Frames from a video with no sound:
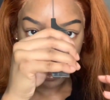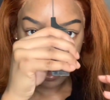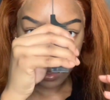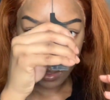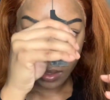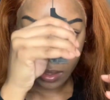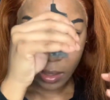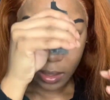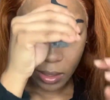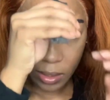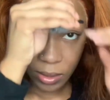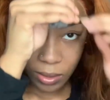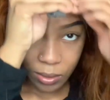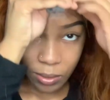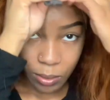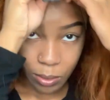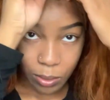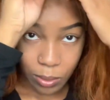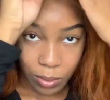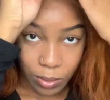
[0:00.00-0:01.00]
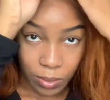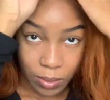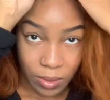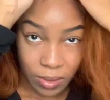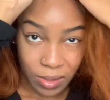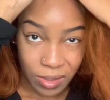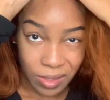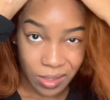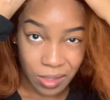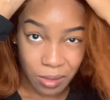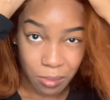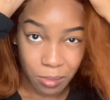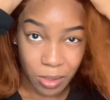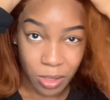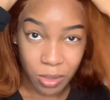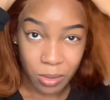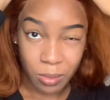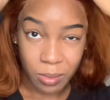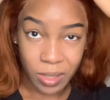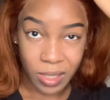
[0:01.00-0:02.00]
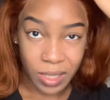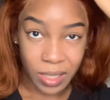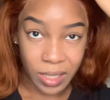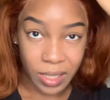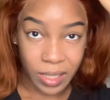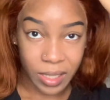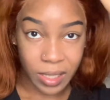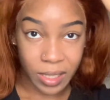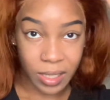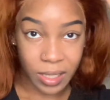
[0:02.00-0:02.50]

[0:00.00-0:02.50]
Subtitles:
Then do the middle part.